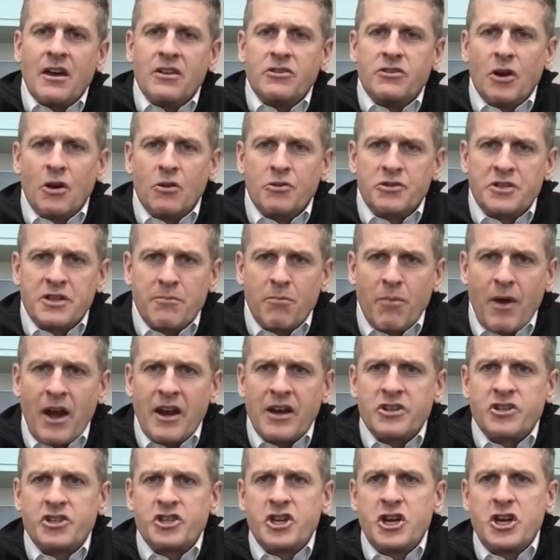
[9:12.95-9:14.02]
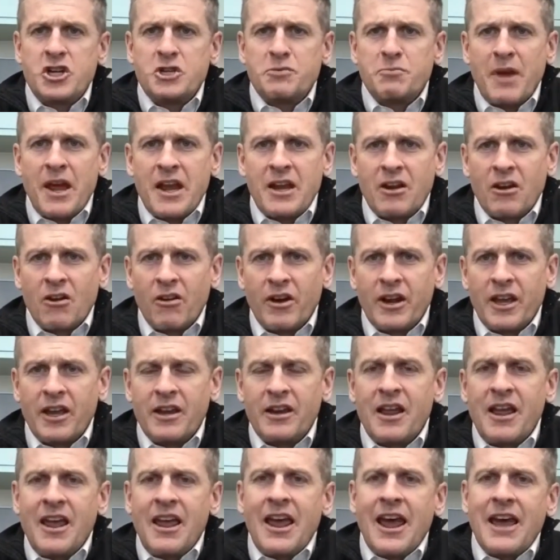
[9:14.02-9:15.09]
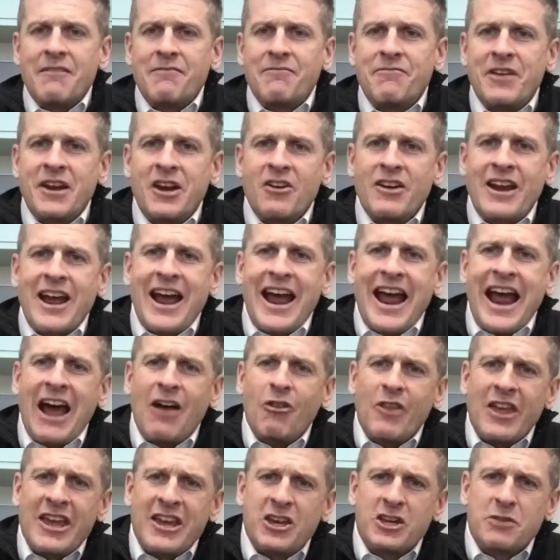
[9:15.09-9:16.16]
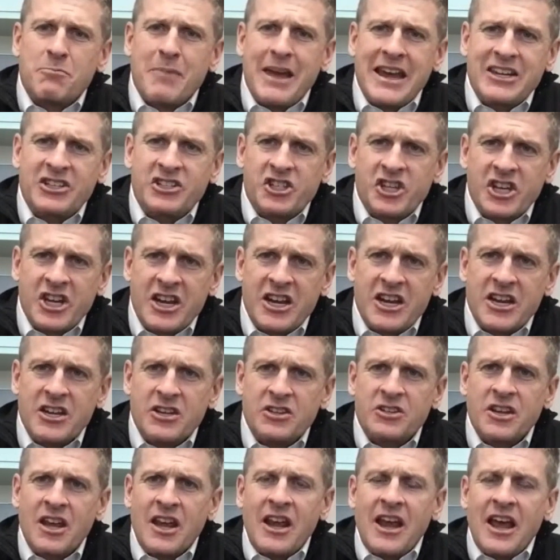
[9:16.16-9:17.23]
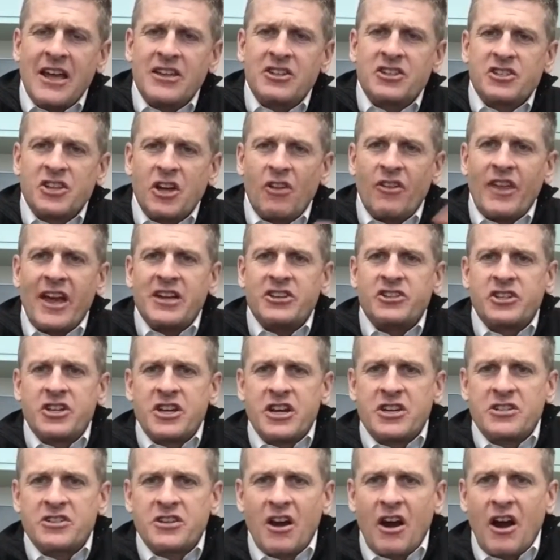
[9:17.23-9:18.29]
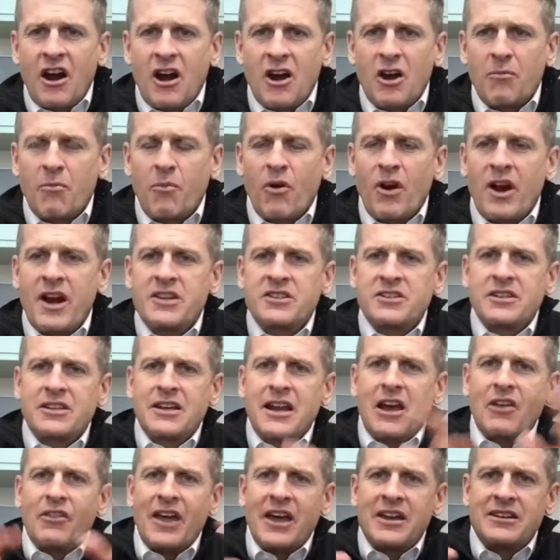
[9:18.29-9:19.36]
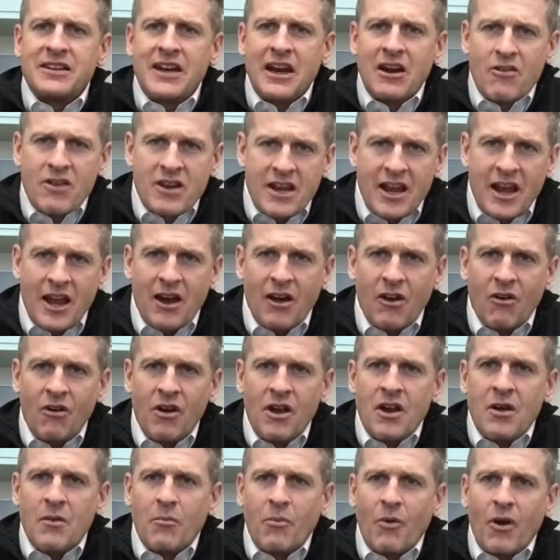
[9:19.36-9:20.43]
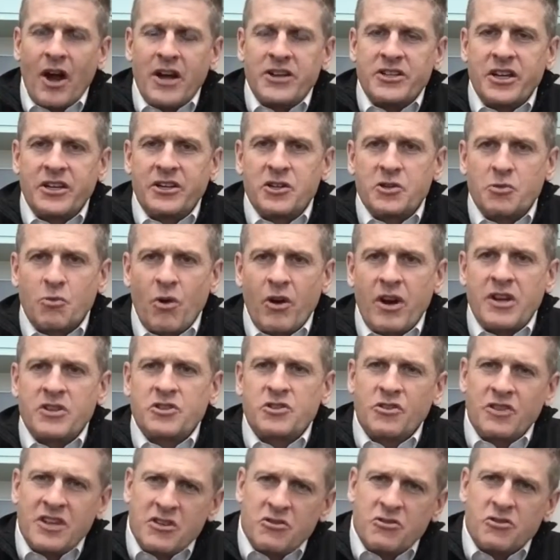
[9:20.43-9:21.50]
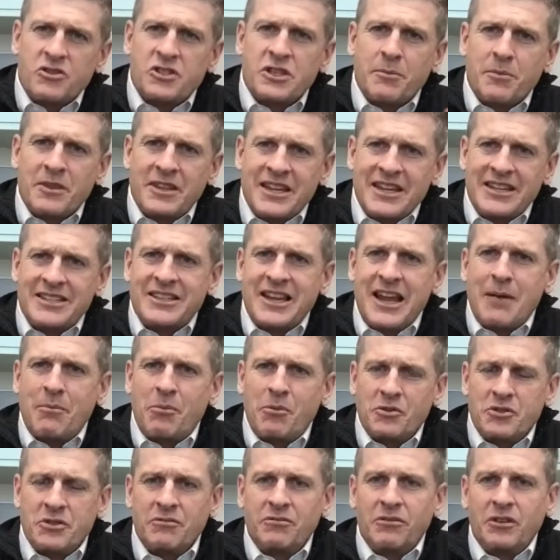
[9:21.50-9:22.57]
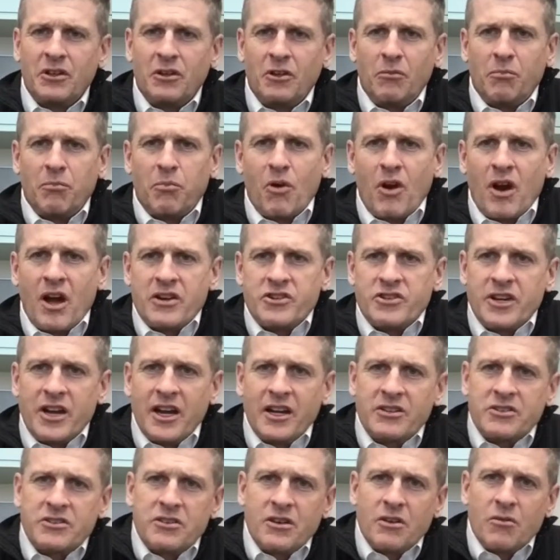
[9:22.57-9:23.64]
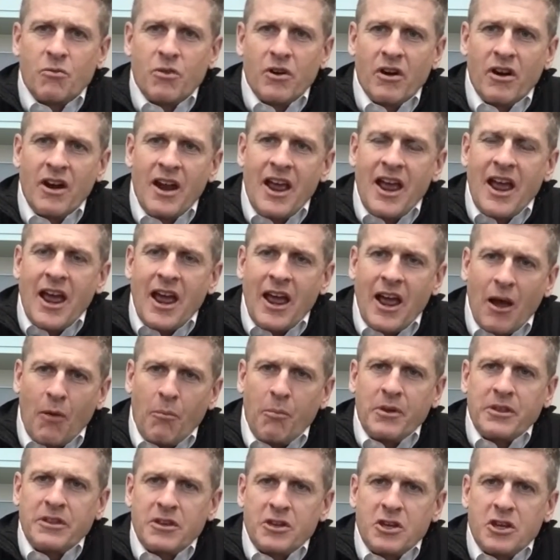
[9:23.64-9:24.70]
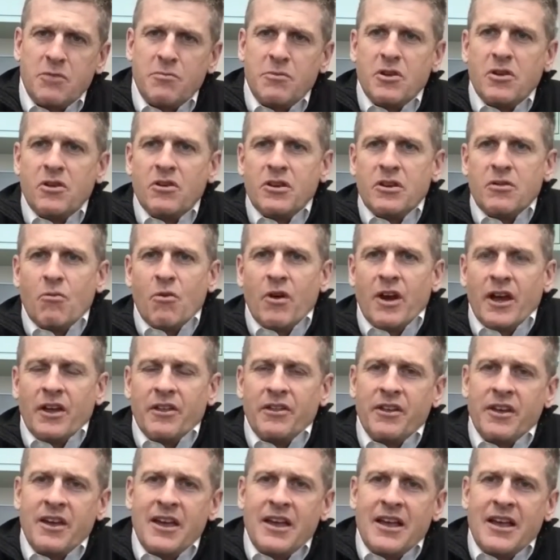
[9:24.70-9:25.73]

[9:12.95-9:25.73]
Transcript: Adosi brought a cheesemaker in and figured out how they could make cheese and sell that cheese at a higher price. And now that dairy cow project is working. So these are some of the examples of little projects that we're helping the community with.